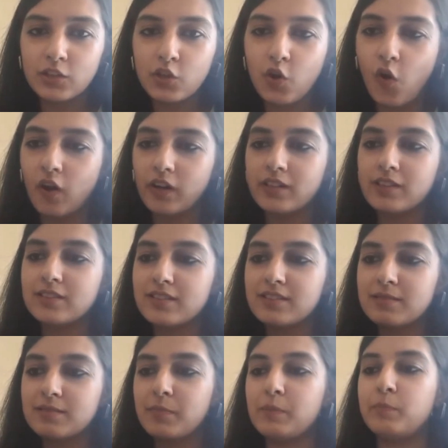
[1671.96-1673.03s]
your audience
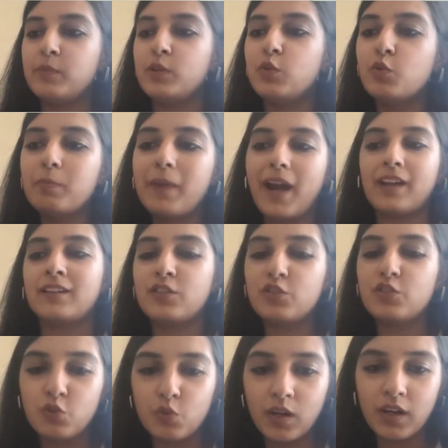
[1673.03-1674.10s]
is people who practice
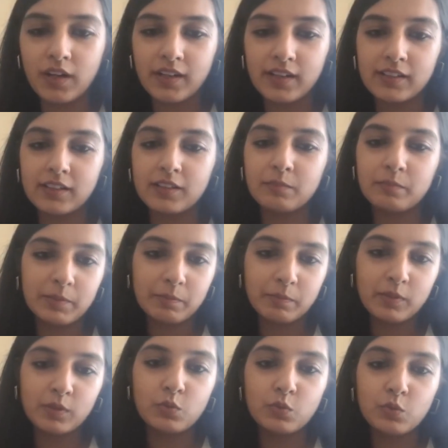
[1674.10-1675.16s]
yoga daily,
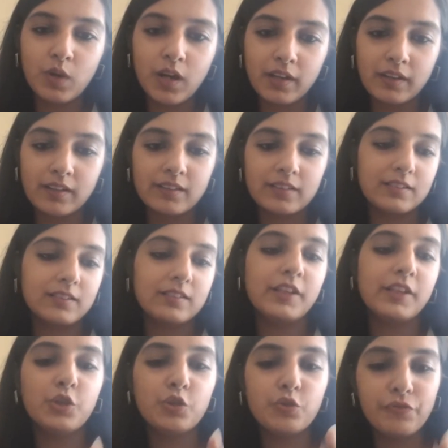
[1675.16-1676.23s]
people who are
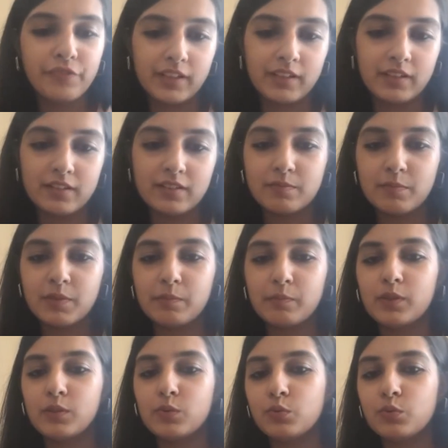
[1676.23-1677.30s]
into fitness,
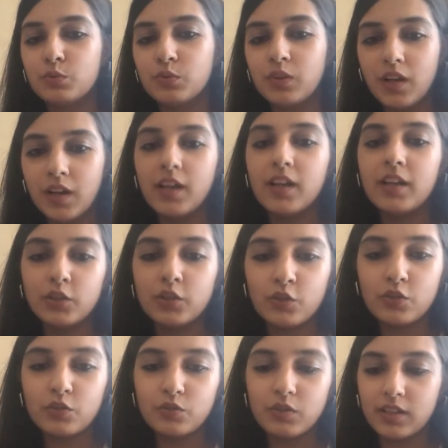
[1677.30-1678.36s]
people who
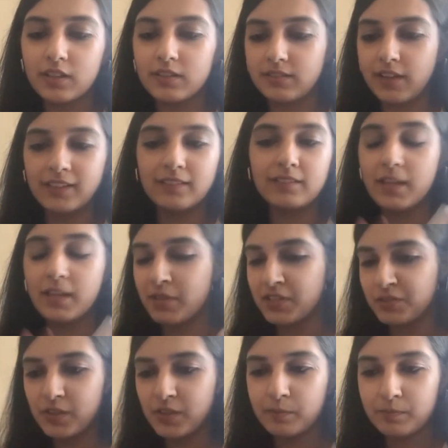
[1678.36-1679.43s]
and there must
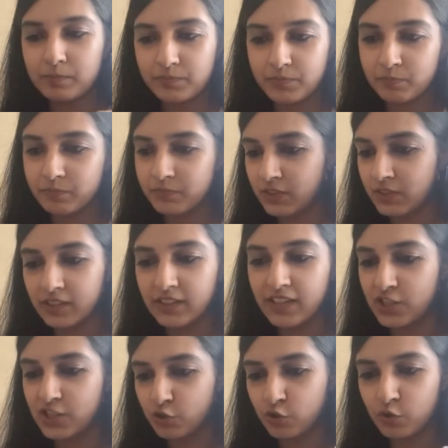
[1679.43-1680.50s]
be a certain
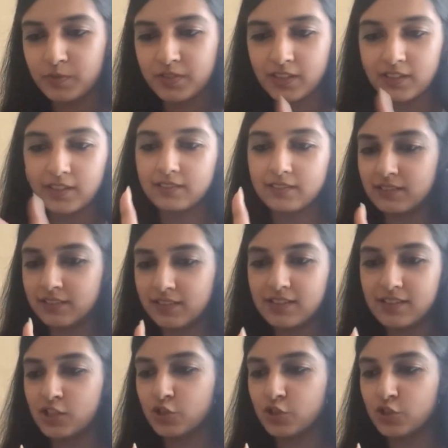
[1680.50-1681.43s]
age group, say this age